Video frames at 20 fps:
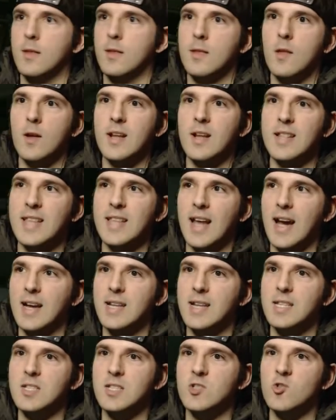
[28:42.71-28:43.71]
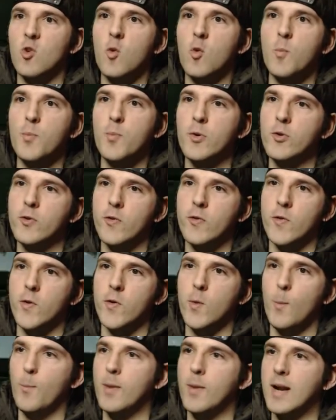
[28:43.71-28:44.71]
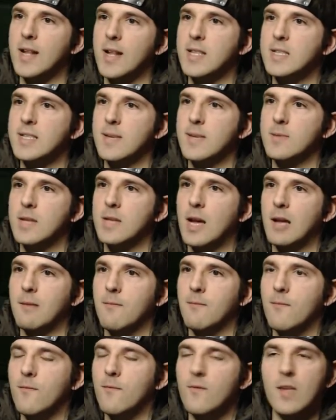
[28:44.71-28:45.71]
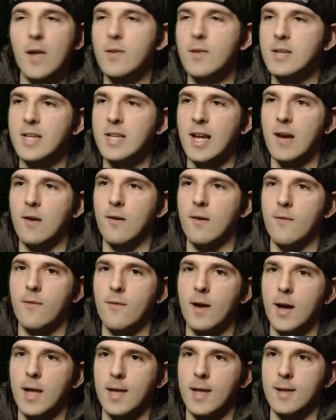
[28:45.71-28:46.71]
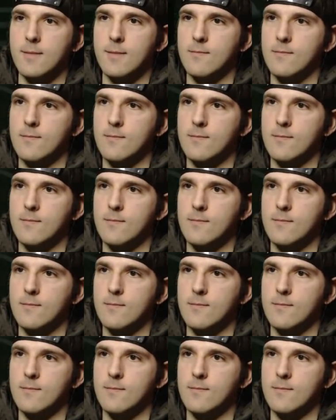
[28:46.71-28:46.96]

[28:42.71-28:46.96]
Look at that. It's so beautiful, but at the same time, very terrifying.